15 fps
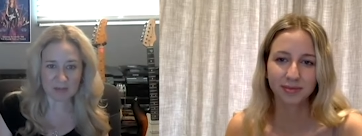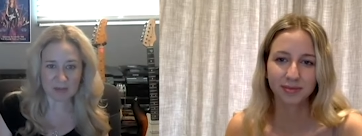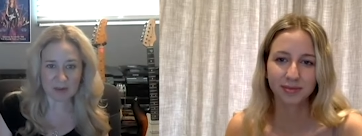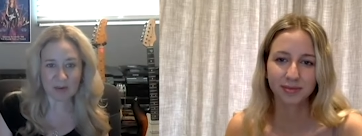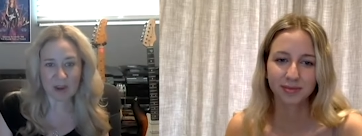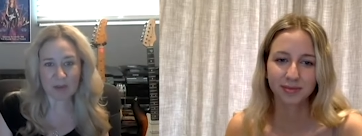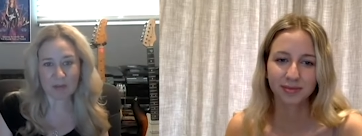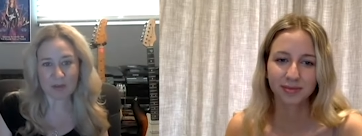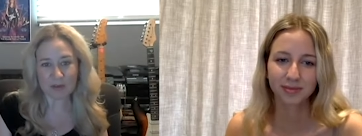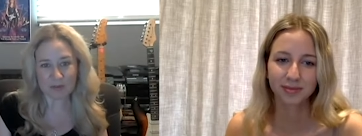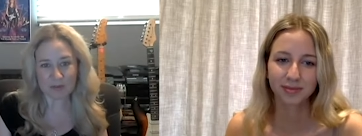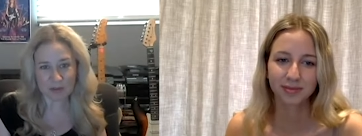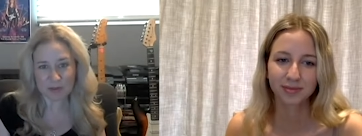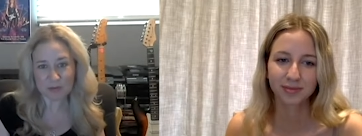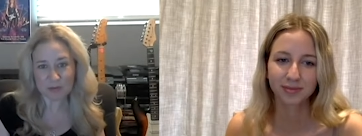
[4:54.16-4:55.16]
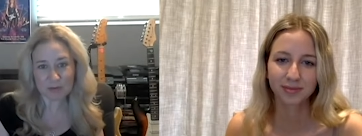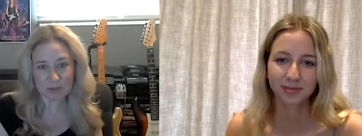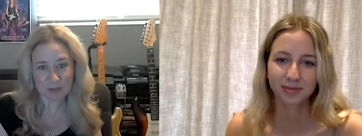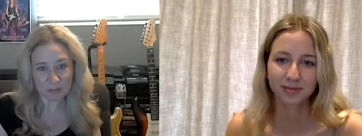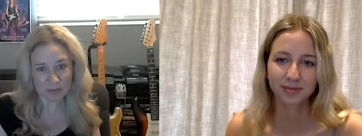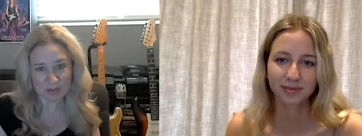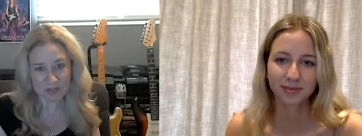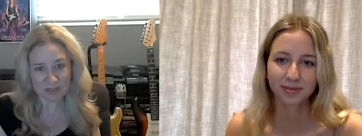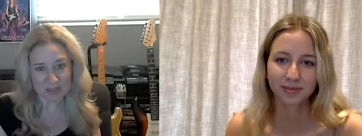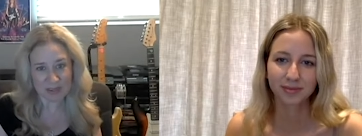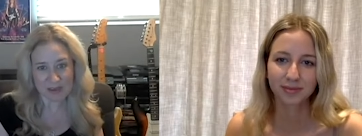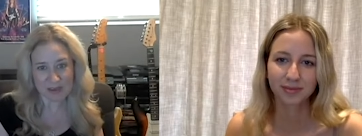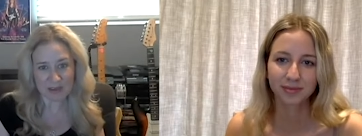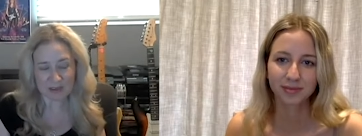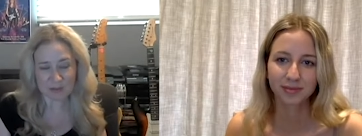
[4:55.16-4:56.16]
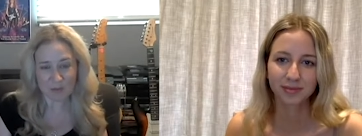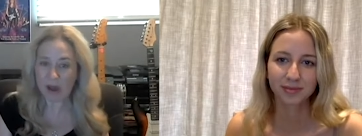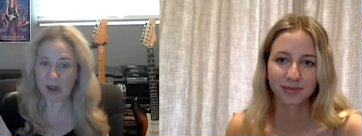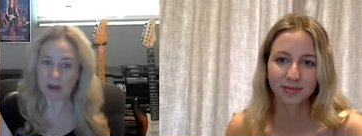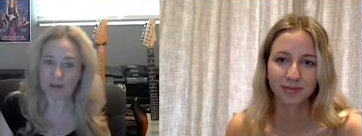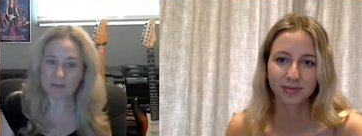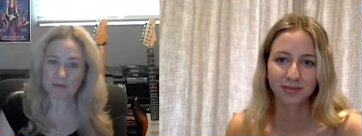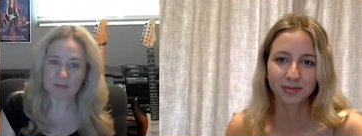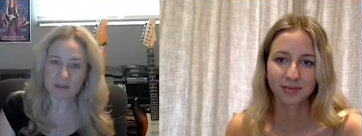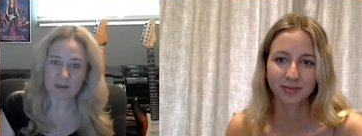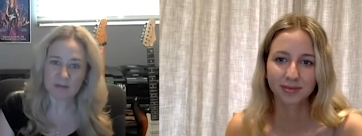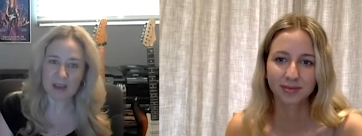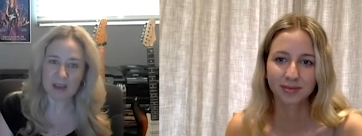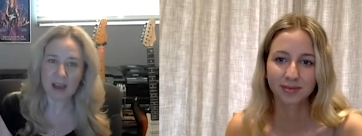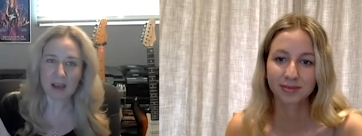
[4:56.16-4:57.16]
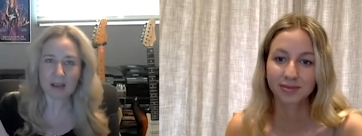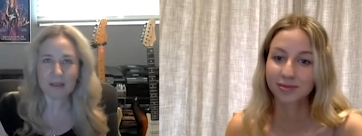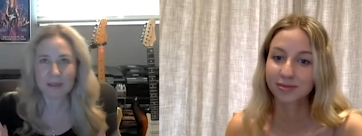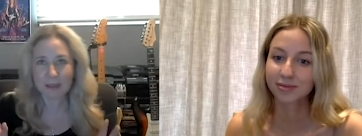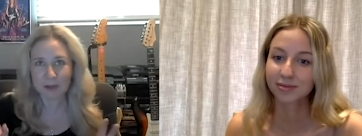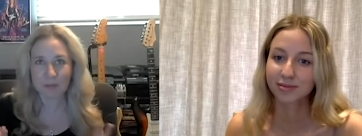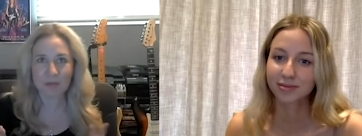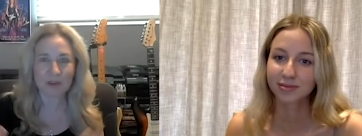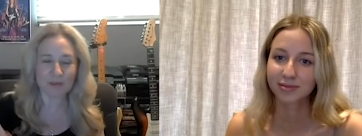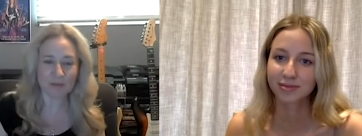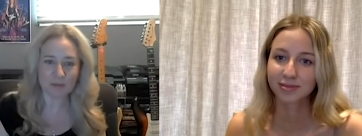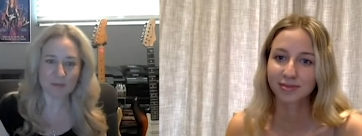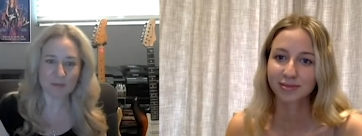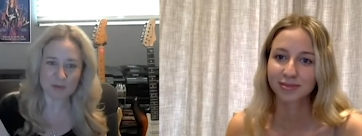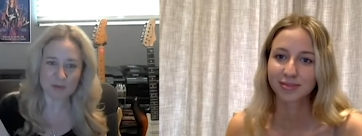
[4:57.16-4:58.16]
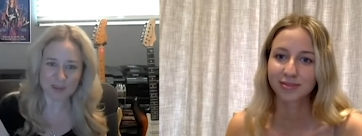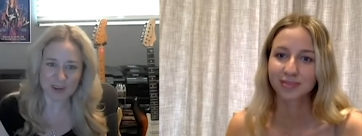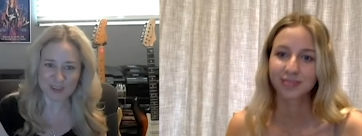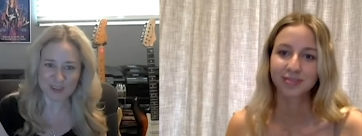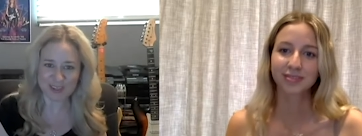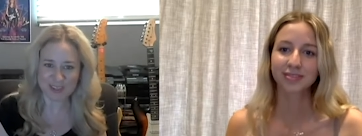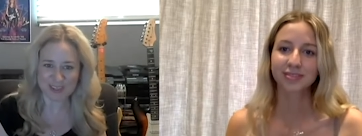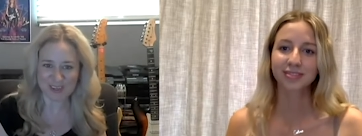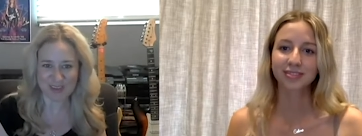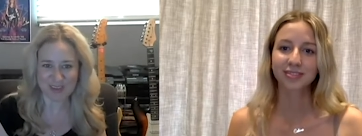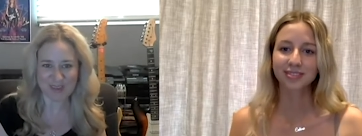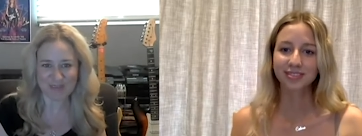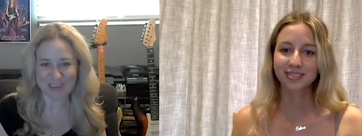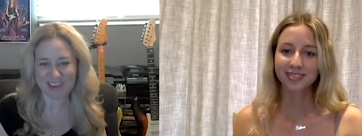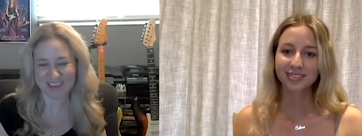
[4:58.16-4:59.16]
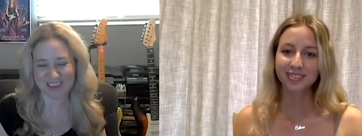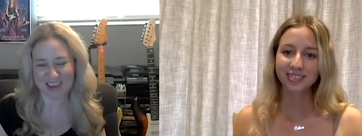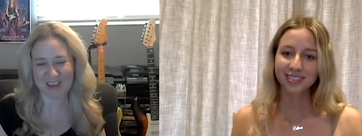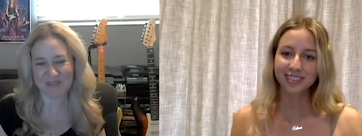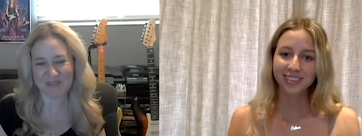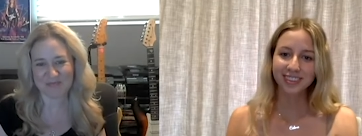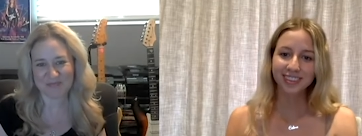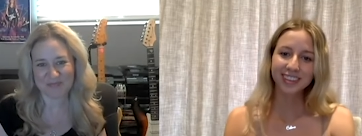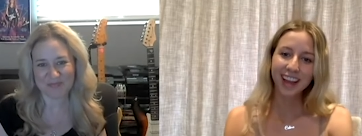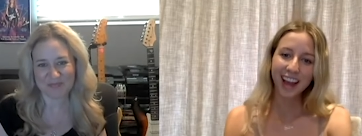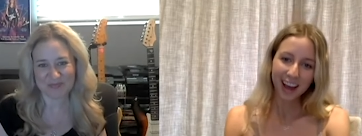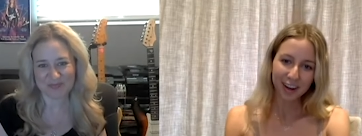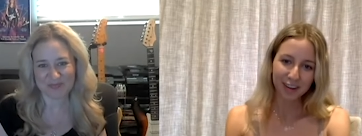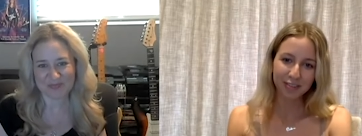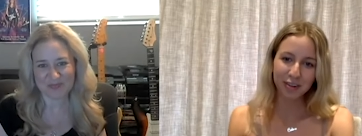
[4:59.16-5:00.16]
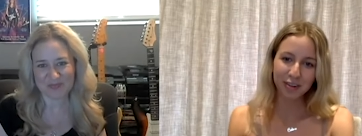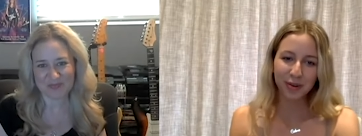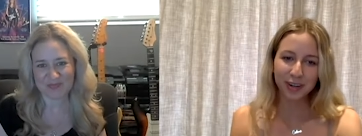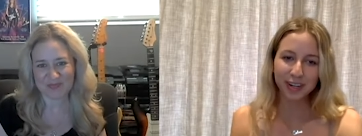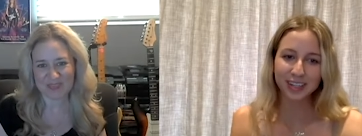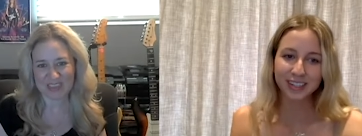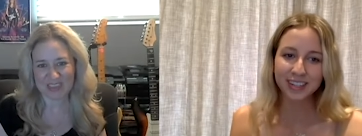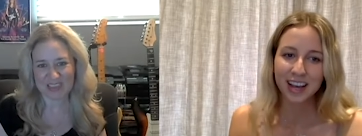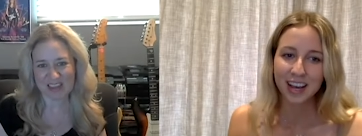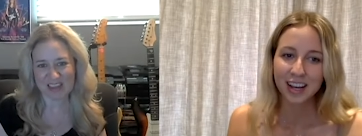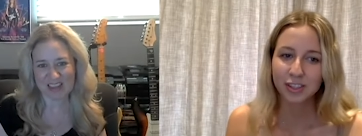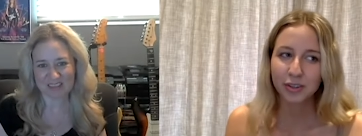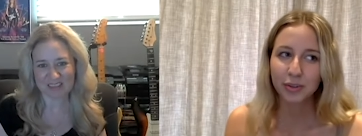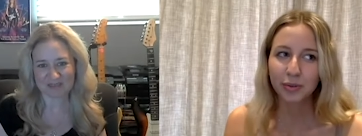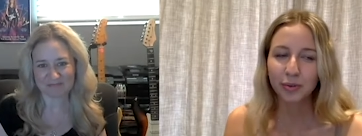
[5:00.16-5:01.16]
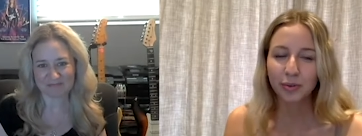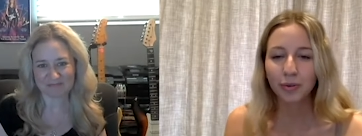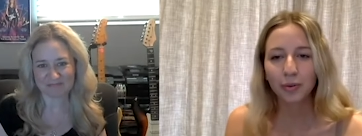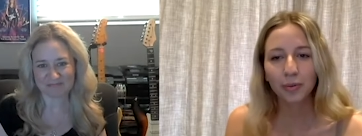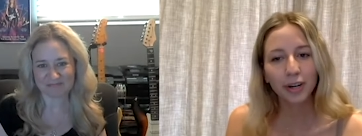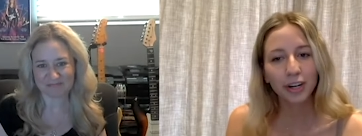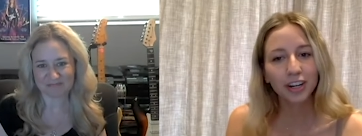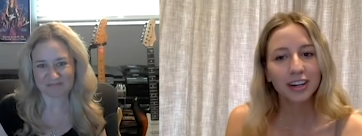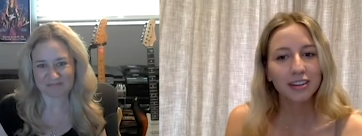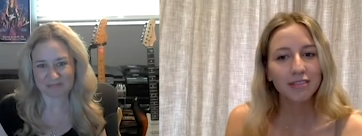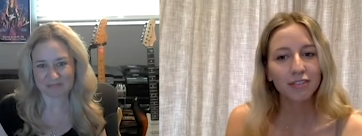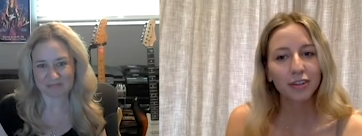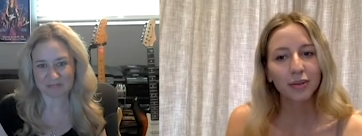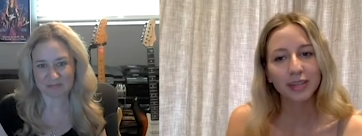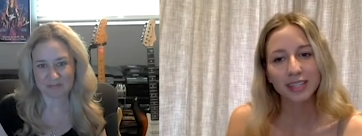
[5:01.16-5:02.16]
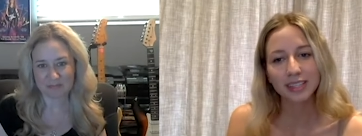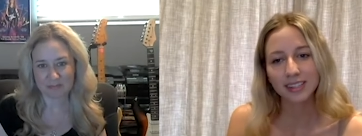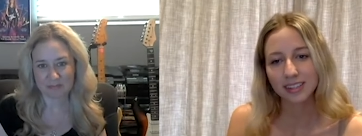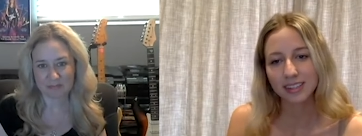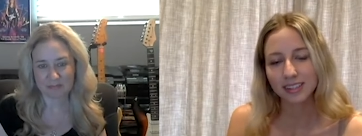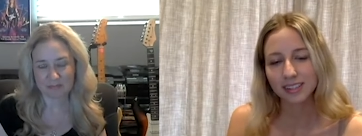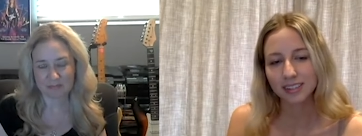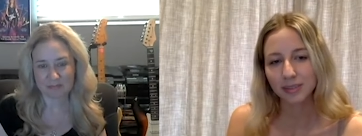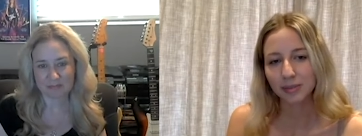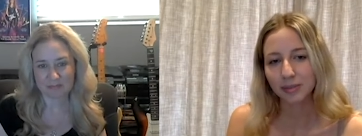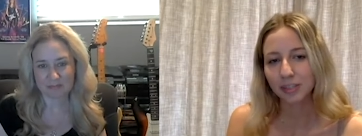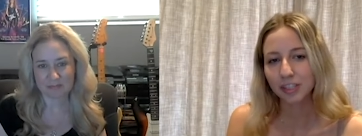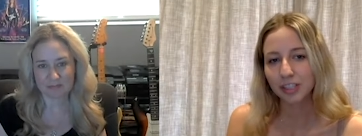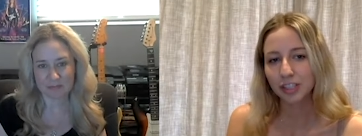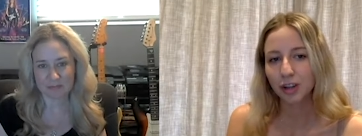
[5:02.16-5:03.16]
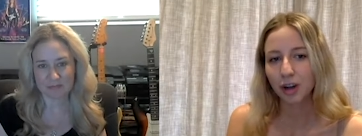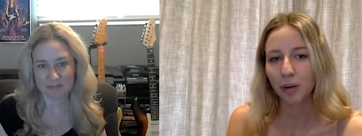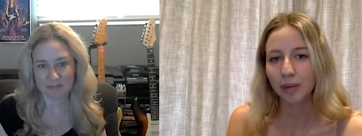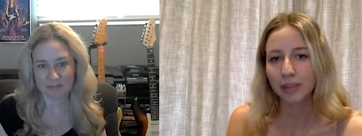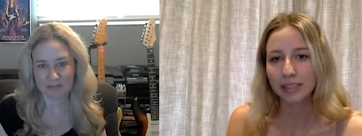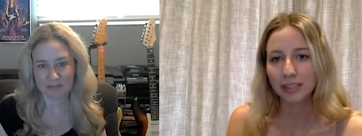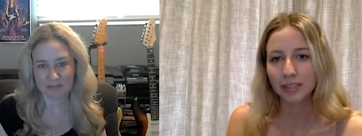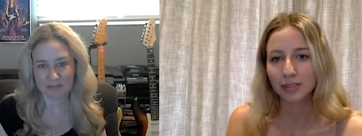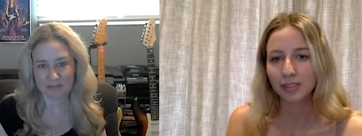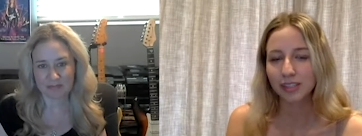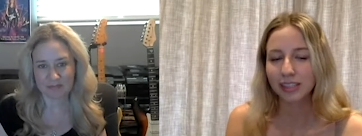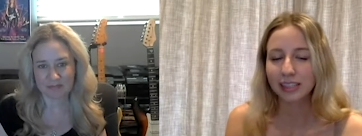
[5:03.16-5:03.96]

Speaker 1: my grandma used to do a little bit of singing as well. So yeah, a little bit of a music artistic family. Yeah.
Speaker 2: Yeah, of course. So who were your influences? Who did you always used to